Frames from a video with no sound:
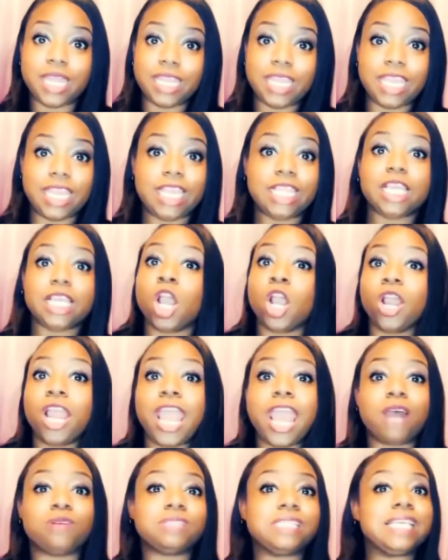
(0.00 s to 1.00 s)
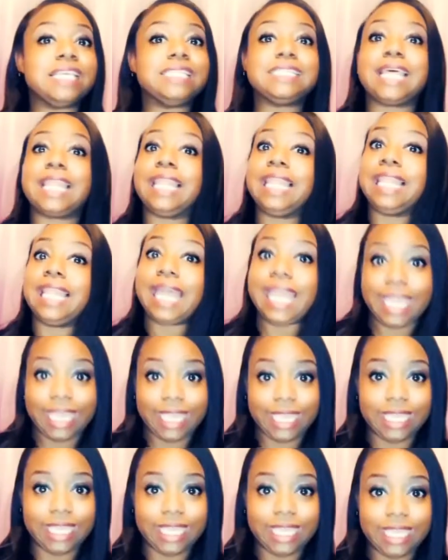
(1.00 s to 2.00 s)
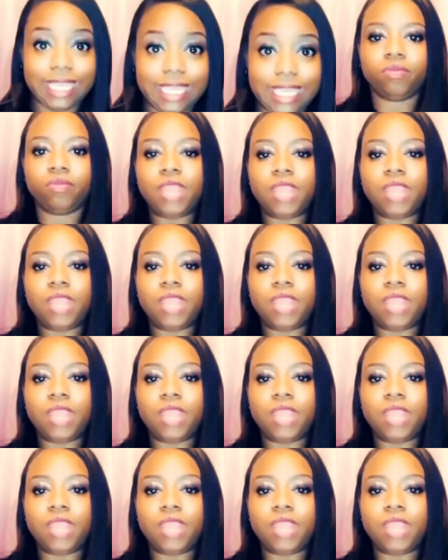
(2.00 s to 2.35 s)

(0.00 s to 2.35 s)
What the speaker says: honey. Her house is laid.